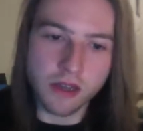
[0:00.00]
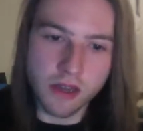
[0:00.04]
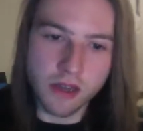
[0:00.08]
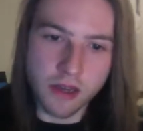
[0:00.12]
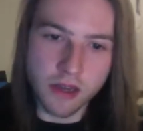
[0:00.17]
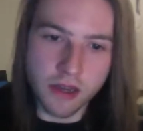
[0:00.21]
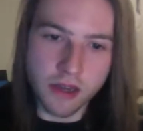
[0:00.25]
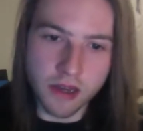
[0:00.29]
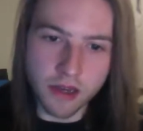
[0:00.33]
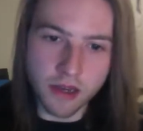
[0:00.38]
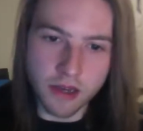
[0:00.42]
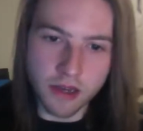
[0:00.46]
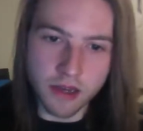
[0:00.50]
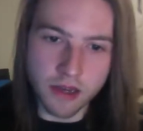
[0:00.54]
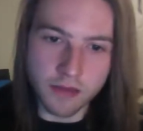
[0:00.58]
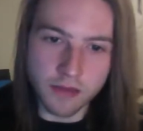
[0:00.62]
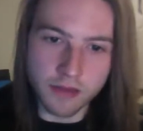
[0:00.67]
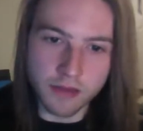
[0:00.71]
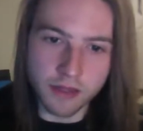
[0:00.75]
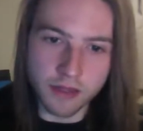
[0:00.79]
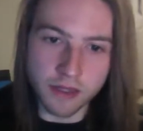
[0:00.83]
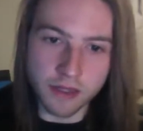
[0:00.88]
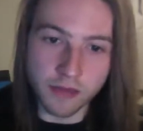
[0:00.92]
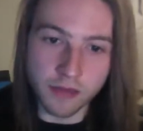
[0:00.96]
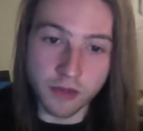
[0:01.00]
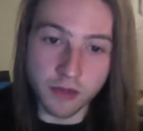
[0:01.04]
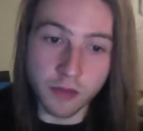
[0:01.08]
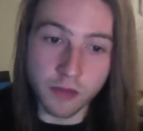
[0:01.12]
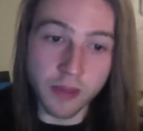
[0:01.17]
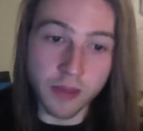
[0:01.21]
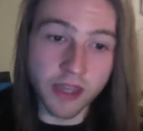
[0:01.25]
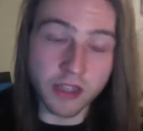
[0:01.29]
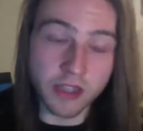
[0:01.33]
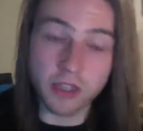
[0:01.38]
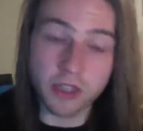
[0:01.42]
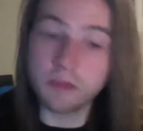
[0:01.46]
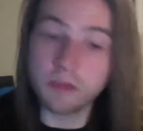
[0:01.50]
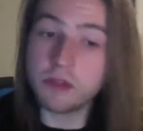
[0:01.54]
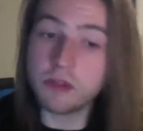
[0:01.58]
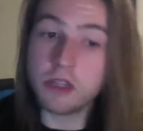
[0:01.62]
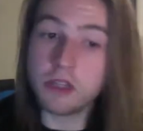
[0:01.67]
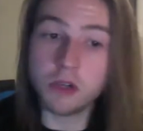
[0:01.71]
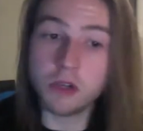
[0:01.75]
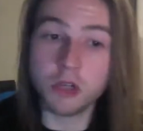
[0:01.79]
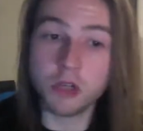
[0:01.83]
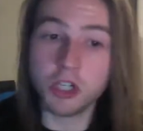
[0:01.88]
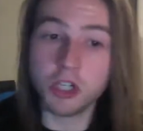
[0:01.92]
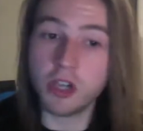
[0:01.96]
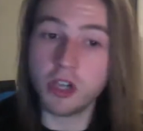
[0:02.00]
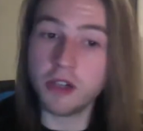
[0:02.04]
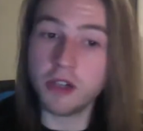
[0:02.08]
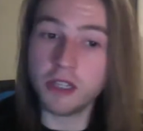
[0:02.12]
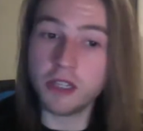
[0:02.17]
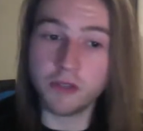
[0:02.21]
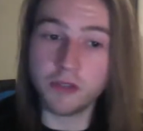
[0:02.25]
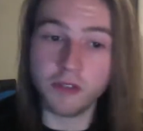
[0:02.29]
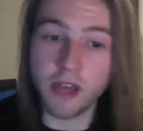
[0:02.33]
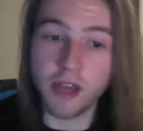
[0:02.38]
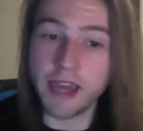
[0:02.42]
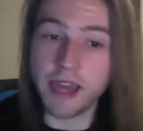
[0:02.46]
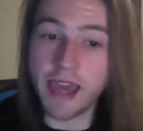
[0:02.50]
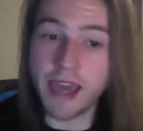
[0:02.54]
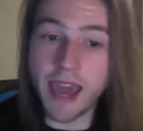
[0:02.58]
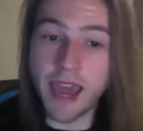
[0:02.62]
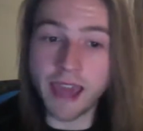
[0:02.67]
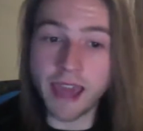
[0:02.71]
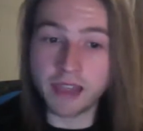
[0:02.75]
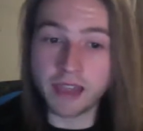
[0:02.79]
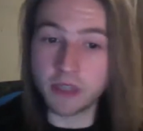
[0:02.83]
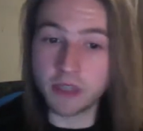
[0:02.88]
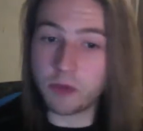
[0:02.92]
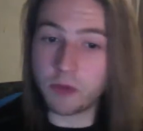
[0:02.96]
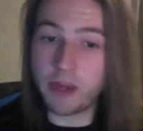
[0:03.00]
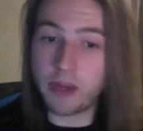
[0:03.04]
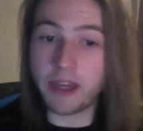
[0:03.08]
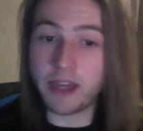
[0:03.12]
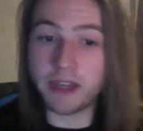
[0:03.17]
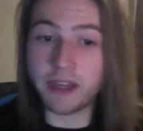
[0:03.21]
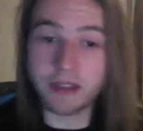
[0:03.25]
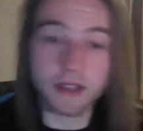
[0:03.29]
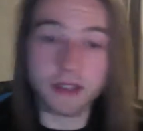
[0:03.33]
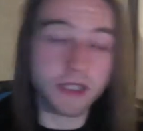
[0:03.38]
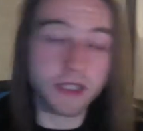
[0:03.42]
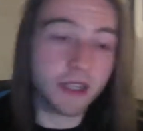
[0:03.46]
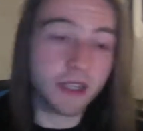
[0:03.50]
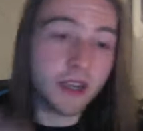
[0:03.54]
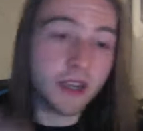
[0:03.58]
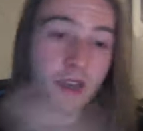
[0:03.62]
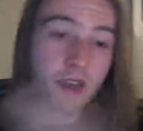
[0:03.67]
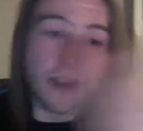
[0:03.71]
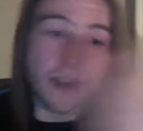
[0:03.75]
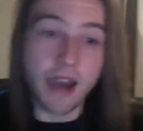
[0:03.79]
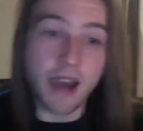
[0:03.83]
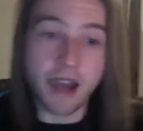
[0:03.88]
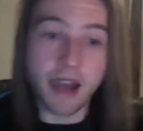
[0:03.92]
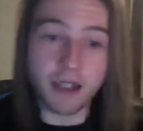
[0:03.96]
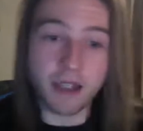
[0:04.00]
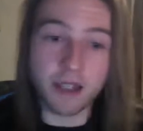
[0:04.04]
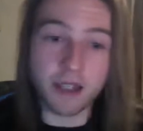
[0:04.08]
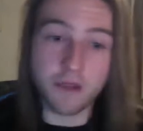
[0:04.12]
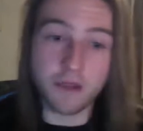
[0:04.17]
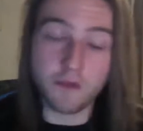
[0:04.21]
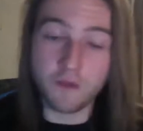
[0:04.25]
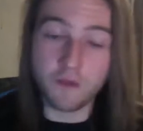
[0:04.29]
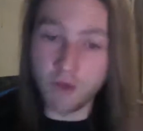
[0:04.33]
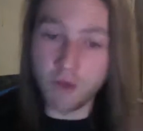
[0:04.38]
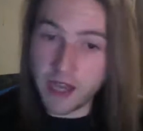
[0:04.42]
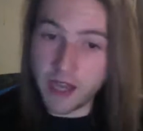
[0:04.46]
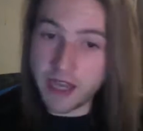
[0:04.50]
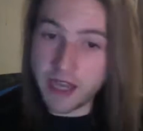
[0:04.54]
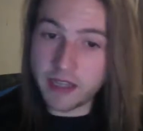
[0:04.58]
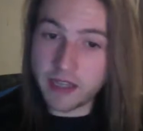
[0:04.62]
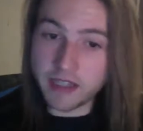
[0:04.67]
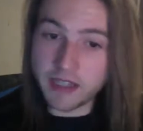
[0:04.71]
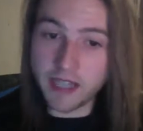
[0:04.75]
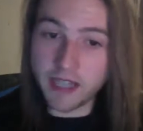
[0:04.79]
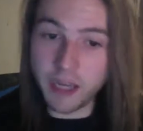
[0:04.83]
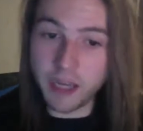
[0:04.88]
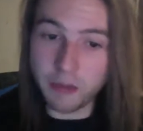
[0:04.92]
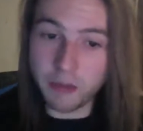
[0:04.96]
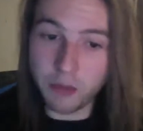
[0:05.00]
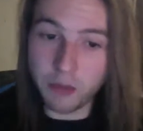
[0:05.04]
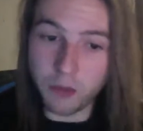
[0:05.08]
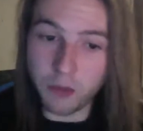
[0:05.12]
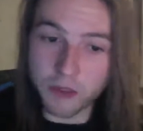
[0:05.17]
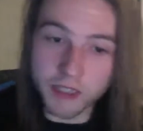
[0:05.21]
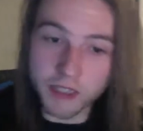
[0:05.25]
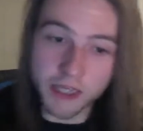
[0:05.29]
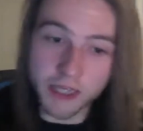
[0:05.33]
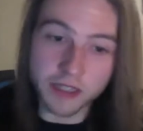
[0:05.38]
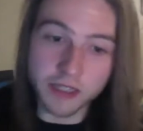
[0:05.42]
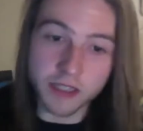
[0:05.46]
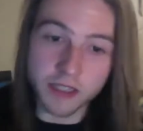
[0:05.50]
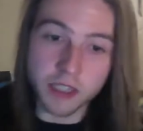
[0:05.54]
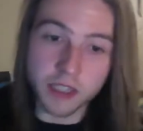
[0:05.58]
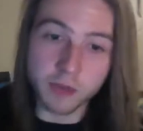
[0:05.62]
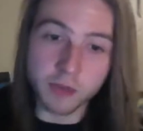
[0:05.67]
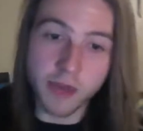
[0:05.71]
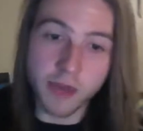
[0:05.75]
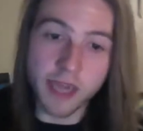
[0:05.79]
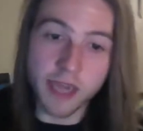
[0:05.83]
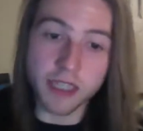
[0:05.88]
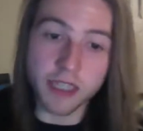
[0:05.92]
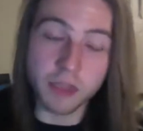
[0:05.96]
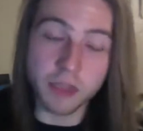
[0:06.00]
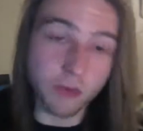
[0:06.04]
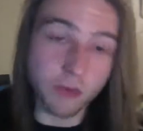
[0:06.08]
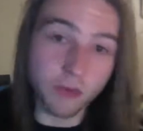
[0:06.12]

Let's have a look. We get some new shots of like X-Wings and the fleet teleporting into space.